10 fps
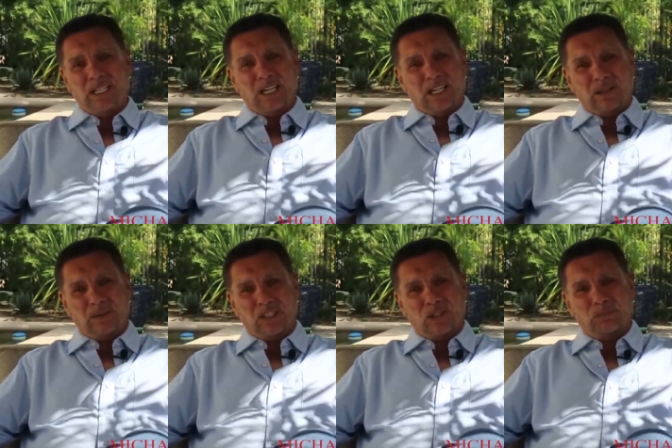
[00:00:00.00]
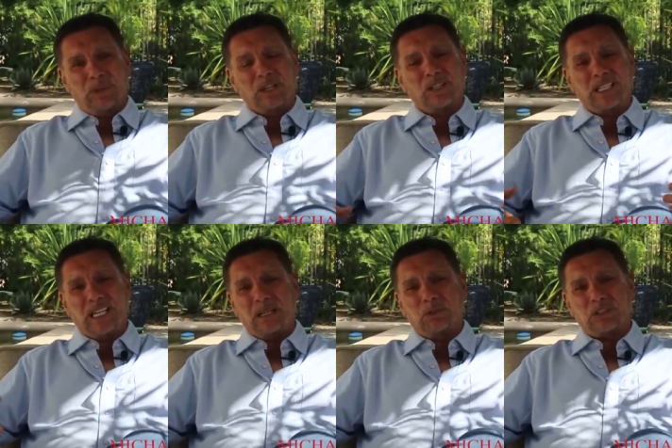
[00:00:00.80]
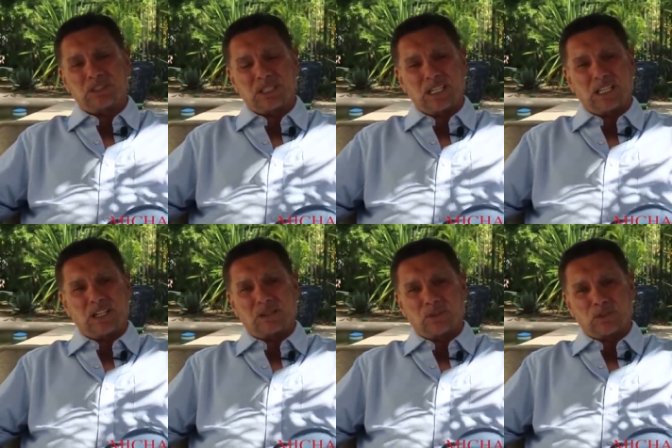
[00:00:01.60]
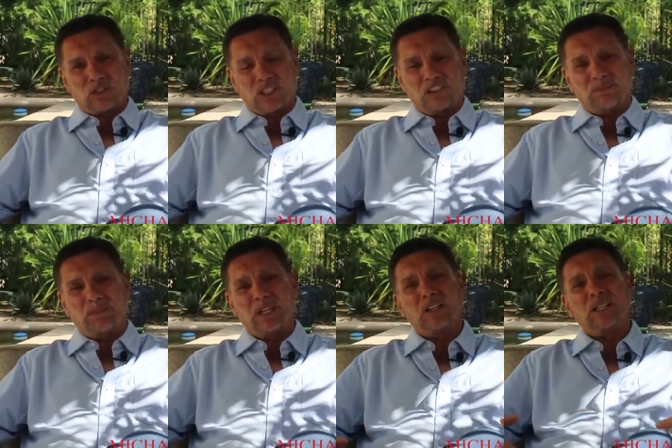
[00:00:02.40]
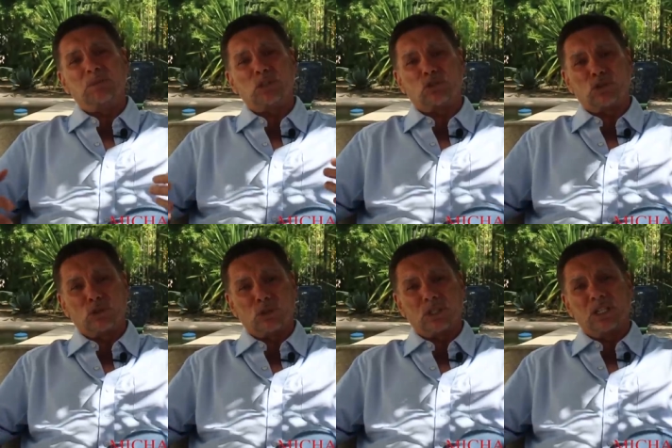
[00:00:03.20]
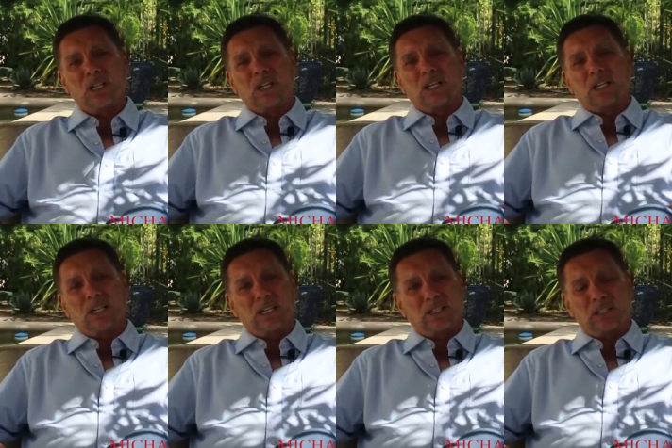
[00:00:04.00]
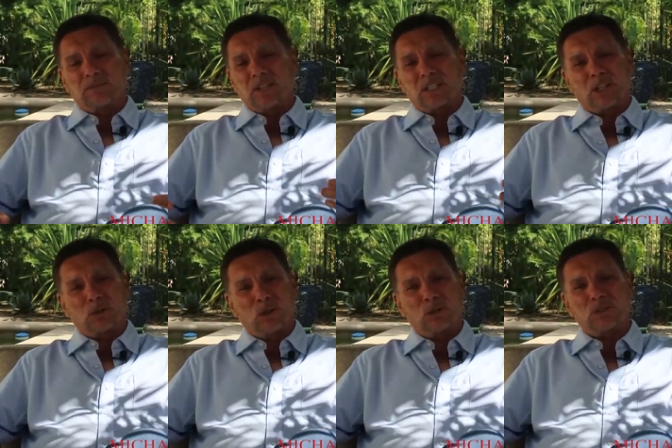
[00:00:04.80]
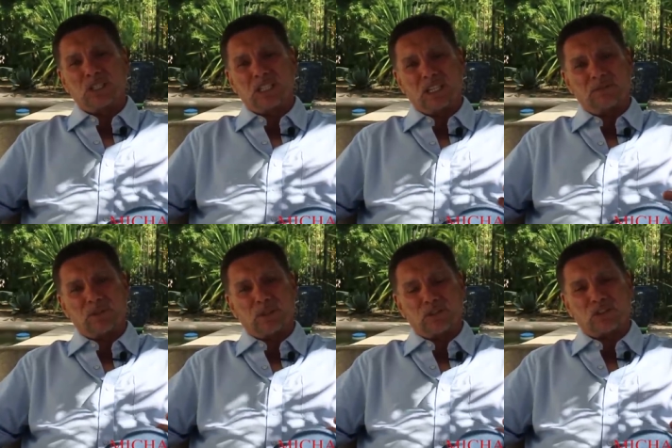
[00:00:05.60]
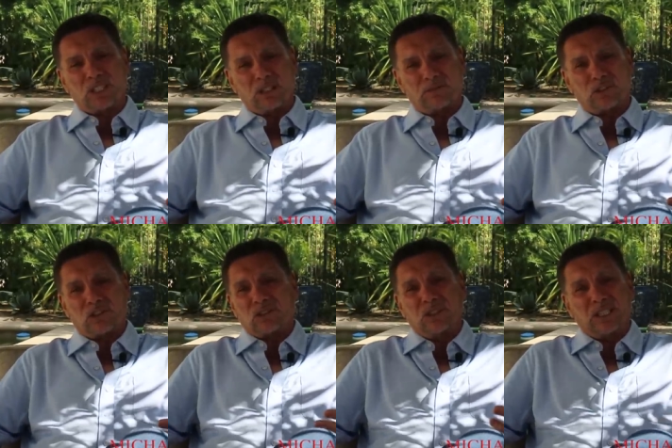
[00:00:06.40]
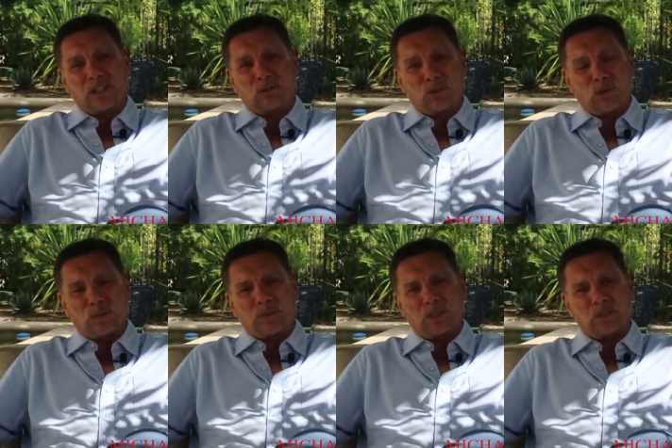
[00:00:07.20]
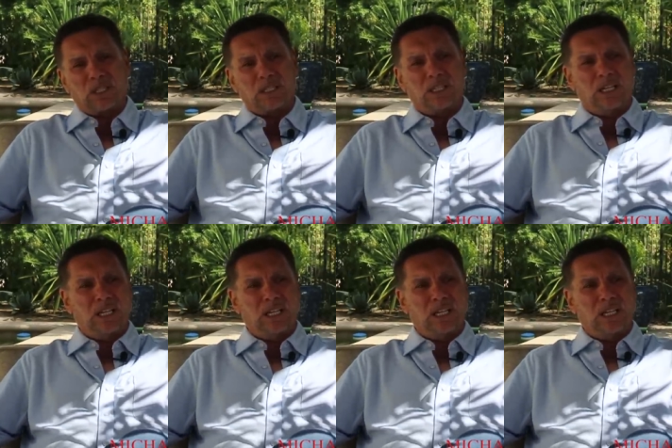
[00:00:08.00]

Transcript: uh, you know, barely able to take care of herself, barely mature uh, enough on her own to care for herself. She's still in a growth period.